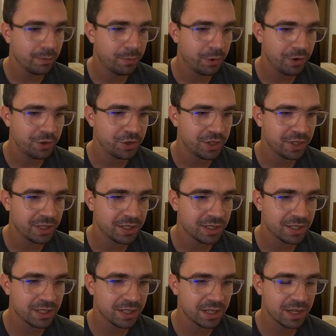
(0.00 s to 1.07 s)

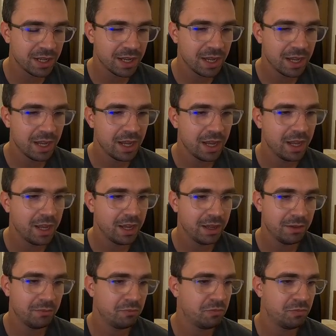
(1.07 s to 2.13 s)
projects,
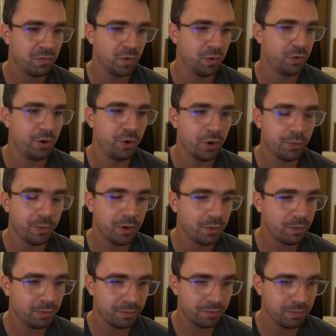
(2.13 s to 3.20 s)
your
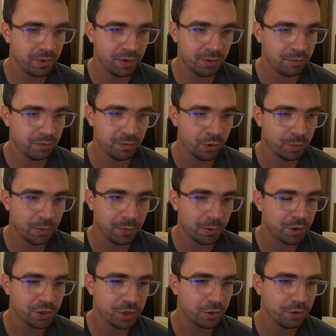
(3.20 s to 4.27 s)
normal
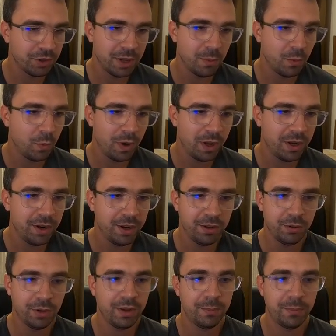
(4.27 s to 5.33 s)
project called demo1, and
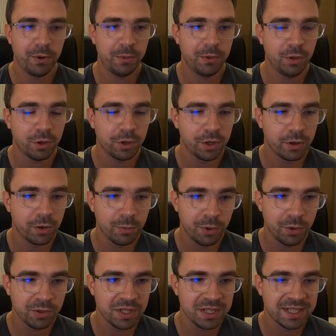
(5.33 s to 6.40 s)
you have probably Docker
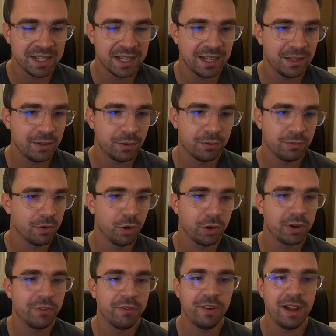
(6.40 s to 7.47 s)
Compose inside or
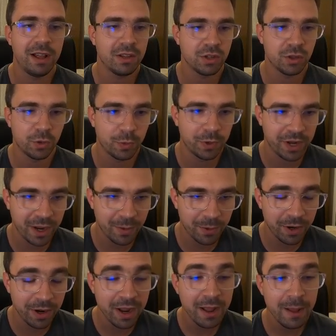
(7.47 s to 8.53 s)
Docker files or
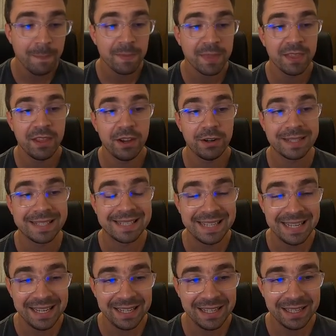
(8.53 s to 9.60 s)
whatever. They're
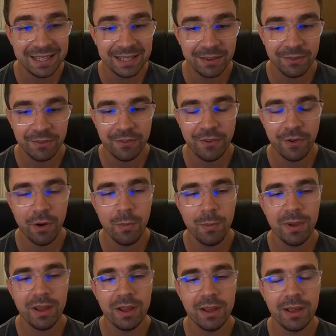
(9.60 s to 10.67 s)
synced from
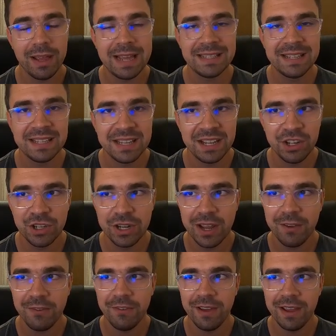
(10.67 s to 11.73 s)

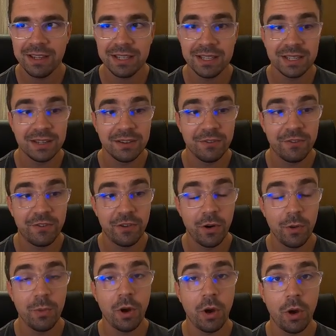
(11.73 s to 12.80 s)
SSHFS
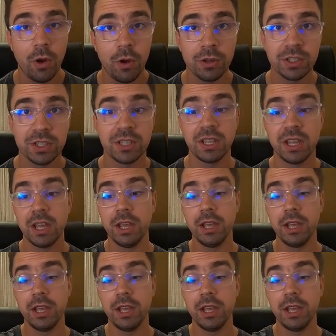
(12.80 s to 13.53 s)
from host